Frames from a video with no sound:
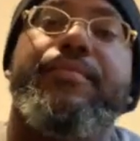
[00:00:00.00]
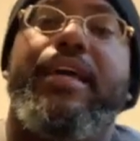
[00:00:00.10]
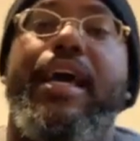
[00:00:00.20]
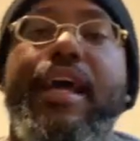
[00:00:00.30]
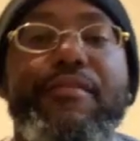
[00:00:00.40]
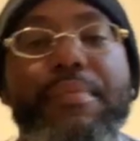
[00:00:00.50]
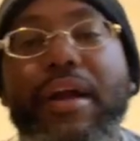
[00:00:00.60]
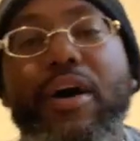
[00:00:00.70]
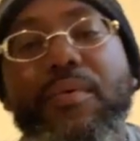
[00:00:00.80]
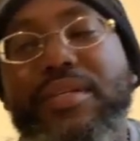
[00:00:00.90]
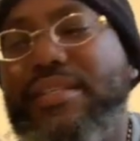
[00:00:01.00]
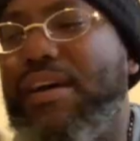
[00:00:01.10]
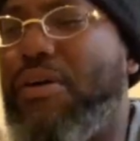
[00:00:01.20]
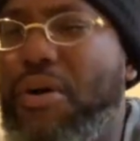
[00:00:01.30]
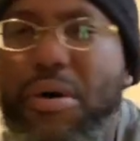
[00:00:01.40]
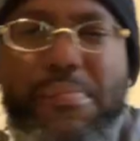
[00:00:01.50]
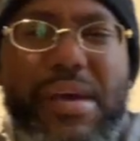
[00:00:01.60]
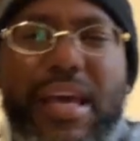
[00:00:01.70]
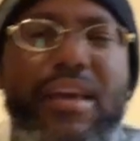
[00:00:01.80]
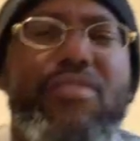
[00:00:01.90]
And everybody always say, oh
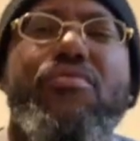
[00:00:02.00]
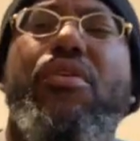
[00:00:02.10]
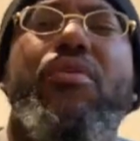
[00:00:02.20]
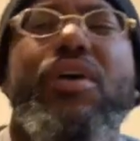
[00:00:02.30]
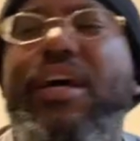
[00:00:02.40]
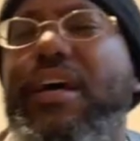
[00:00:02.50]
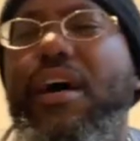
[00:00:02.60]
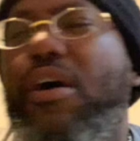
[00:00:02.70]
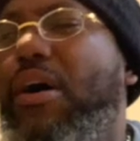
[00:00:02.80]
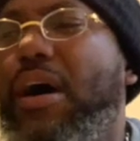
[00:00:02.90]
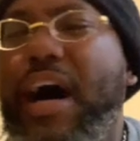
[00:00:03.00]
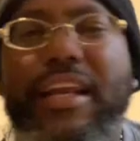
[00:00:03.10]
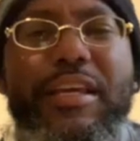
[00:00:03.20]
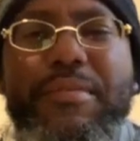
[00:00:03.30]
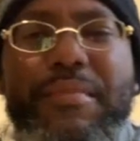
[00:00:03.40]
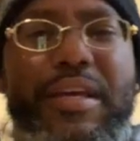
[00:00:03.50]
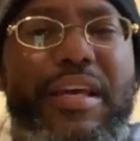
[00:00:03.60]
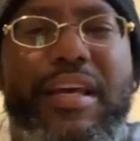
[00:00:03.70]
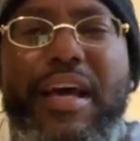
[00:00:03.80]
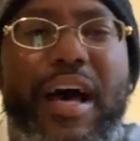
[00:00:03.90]
man, I need
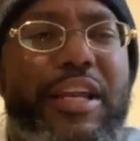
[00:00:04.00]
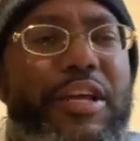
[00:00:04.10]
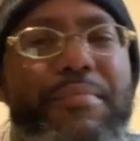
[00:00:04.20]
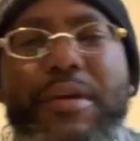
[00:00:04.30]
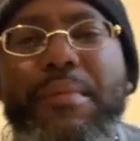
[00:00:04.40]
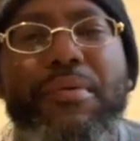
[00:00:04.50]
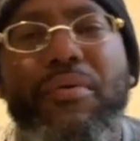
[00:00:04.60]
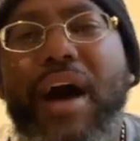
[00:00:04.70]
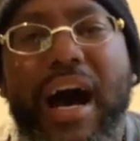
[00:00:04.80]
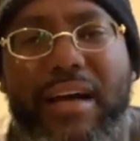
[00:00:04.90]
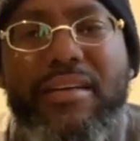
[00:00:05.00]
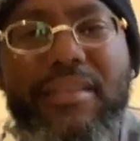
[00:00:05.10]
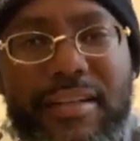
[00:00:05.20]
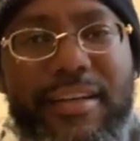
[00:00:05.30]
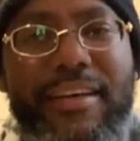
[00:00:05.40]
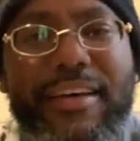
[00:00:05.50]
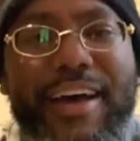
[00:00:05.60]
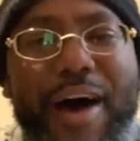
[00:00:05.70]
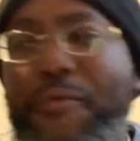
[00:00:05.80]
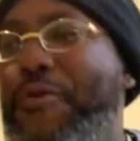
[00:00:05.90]
me a Barack.
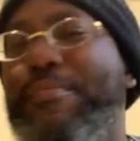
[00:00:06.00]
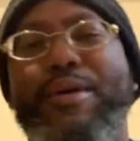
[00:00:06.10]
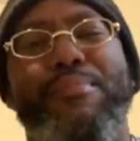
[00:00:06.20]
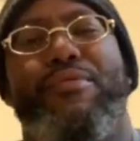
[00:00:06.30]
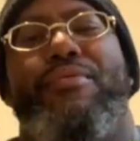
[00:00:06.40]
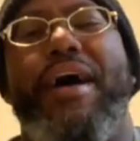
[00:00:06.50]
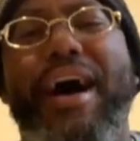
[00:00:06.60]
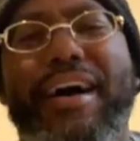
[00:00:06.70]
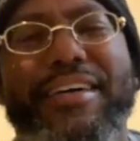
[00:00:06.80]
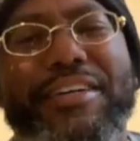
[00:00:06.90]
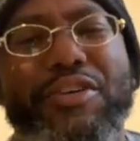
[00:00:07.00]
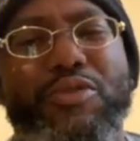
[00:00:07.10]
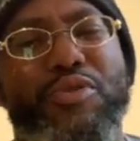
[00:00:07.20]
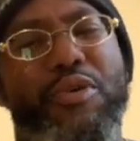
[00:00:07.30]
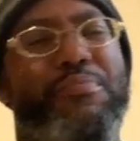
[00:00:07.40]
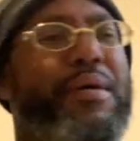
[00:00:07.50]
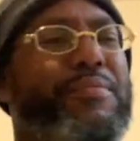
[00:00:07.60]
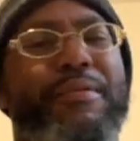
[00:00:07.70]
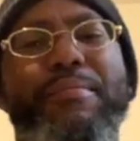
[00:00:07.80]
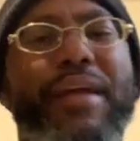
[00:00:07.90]
I want me a Barack, blah, blah,
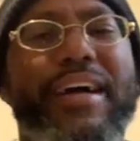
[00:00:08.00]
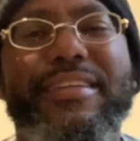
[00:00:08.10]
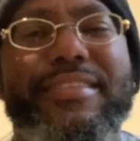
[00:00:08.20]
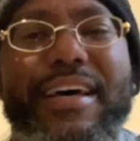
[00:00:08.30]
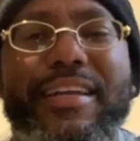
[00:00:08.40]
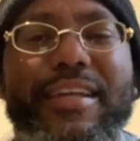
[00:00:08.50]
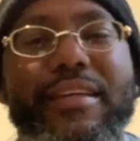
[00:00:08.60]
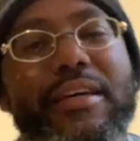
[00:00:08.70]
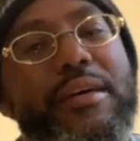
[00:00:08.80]
blah, blah, this, that, and other.